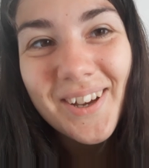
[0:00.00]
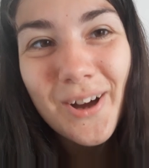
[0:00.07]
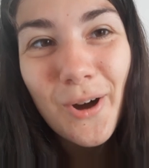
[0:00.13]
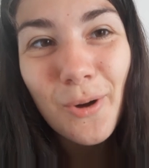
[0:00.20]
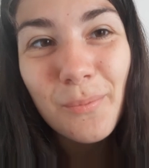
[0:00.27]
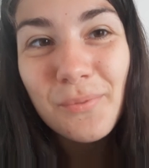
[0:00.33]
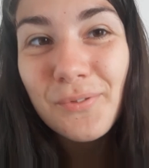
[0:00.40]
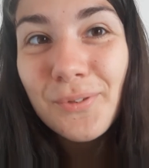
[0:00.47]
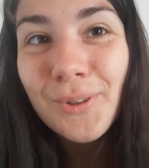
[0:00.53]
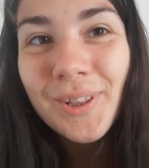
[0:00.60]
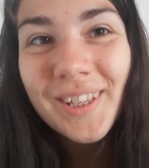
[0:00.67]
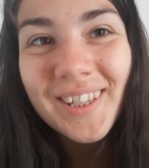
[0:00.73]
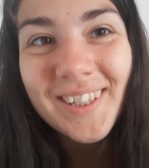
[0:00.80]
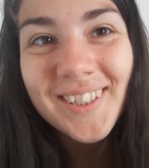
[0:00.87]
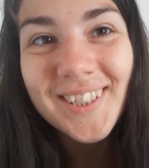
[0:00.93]

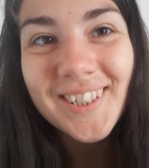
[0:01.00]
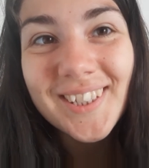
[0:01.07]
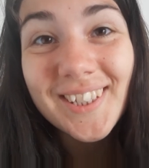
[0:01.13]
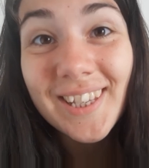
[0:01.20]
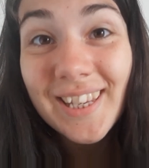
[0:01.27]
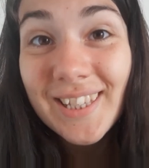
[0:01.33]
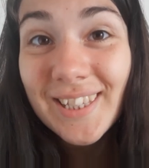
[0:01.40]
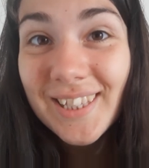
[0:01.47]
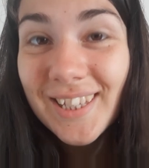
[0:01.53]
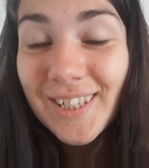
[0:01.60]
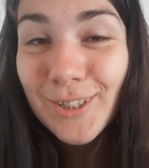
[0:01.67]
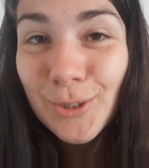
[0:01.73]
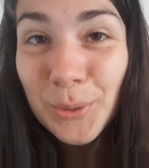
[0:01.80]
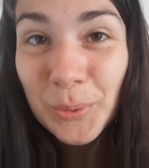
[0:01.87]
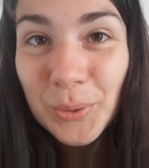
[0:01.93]
hopefully, this
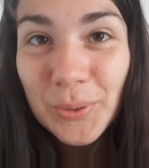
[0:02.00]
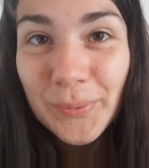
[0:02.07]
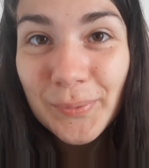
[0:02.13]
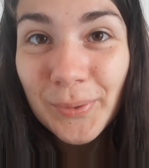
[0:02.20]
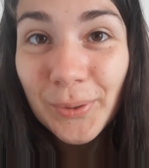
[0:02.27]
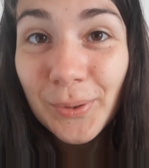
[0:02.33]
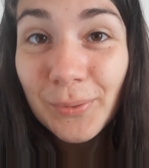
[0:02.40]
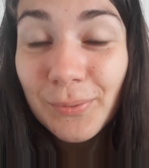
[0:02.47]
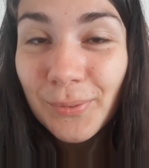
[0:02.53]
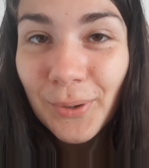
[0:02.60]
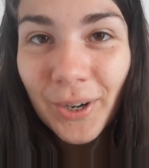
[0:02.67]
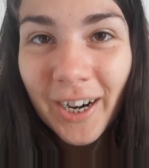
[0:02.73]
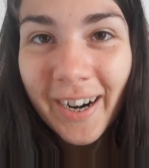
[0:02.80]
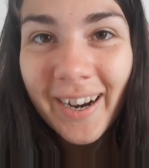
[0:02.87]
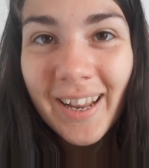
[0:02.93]
is useful
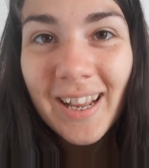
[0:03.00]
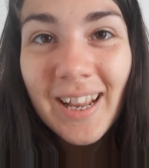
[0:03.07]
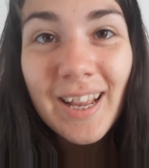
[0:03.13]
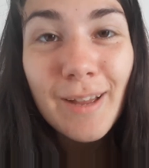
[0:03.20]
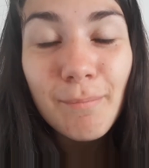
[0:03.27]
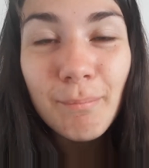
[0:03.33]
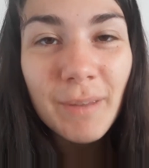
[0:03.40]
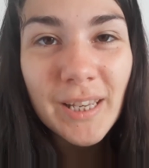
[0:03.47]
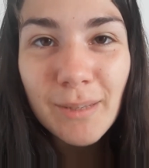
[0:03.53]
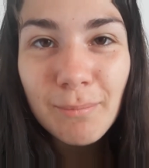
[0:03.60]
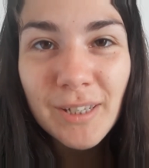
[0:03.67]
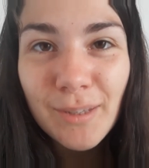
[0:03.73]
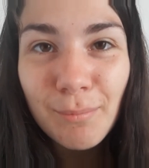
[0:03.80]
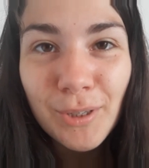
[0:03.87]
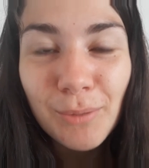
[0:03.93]
for many,
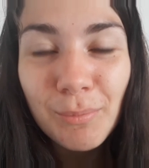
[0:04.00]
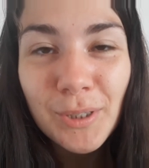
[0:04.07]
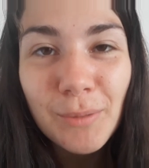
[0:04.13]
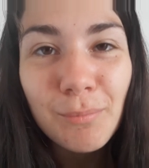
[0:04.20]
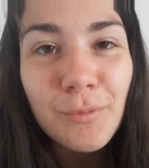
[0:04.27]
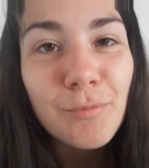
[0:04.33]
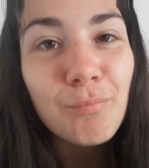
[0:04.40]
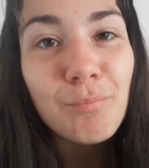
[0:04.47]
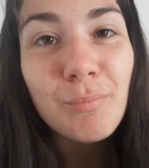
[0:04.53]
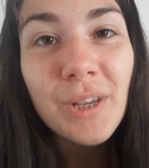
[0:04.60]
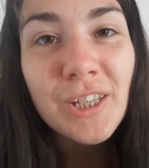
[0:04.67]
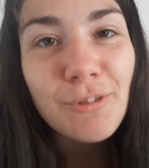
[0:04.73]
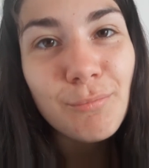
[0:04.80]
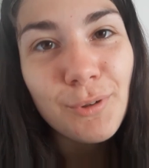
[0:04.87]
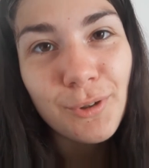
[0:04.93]
many, many, many,
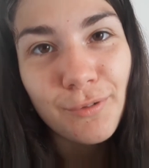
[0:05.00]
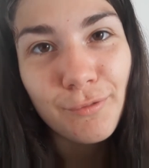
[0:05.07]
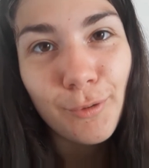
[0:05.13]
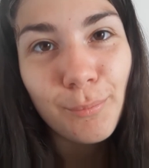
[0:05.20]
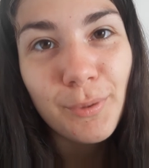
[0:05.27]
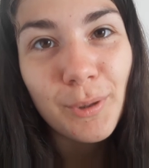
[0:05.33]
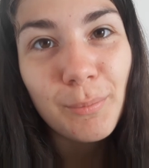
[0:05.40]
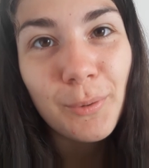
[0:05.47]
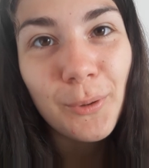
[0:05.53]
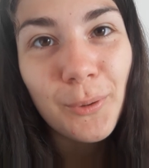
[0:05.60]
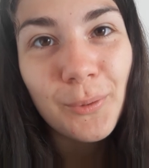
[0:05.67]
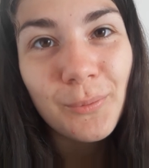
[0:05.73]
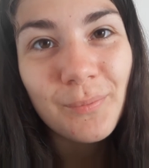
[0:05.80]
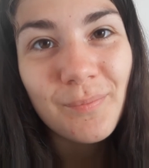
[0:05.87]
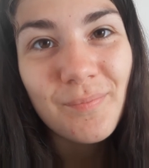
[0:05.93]
many beautiful
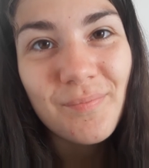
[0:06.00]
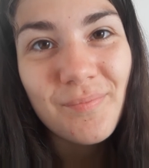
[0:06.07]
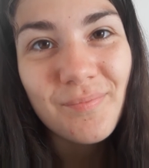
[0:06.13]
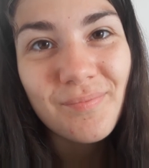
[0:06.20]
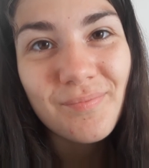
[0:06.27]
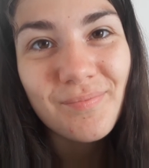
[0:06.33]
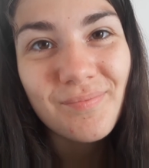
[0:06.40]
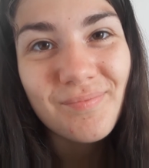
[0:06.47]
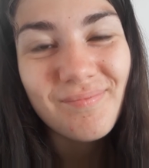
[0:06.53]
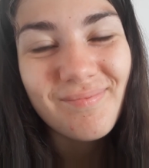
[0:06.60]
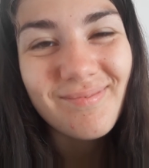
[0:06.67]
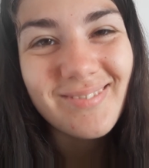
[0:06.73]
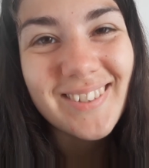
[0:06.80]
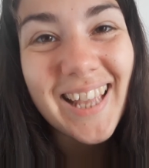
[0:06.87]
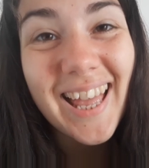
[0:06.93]
people.
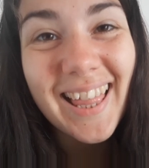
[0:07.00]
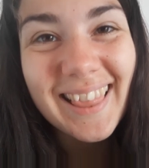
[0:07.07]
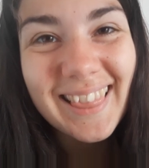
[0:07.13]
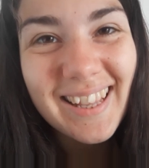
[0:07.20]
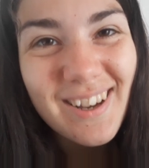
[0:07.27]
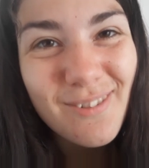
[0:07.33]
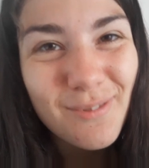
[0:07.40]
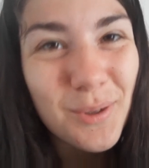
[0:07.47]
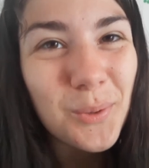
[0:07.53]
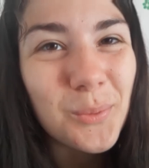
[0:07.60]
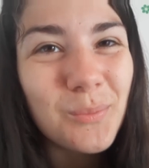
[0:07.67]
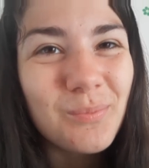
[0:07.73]
I love you.